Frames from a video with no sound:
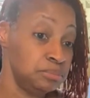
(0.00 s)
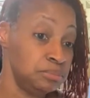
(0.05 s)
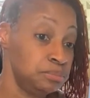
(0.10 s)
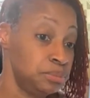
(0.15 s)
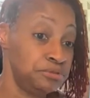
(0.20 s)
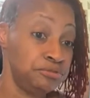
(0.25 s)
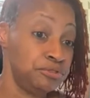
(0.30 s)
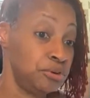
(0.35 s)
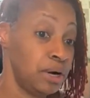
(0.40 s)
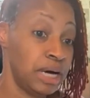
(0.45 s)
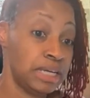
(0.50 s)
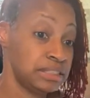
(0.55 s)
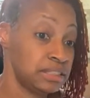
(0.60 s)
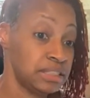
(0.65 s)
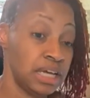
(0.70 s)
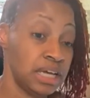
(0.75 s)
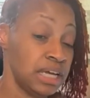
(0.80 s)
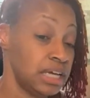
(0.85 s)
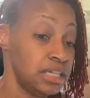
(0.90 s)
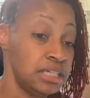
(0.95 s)
before I
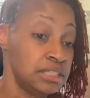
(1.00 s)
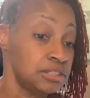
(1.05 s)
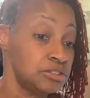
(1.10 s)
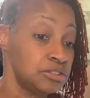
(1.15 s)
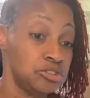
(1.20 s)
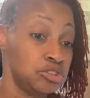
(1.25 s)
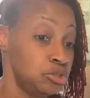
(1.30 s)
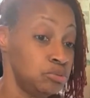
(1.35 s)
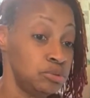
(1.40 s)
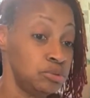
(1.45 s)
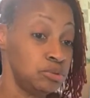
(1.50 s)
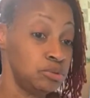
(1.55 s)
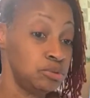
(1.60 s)
say, do it,